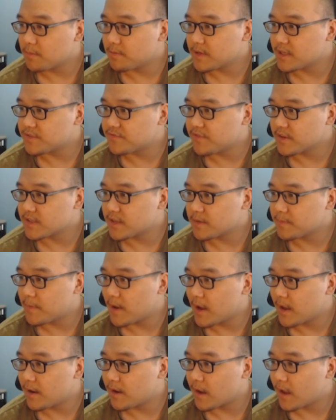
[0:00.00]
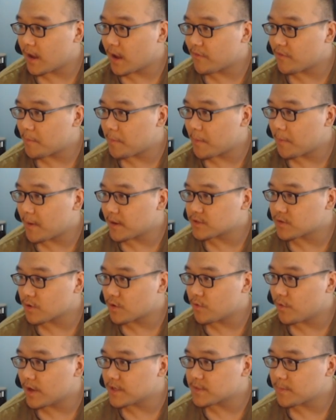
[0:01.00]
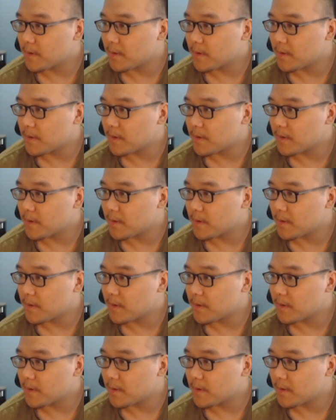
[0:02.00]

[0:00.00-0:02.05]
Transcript: Please fix it the bad. I have a perpetual quest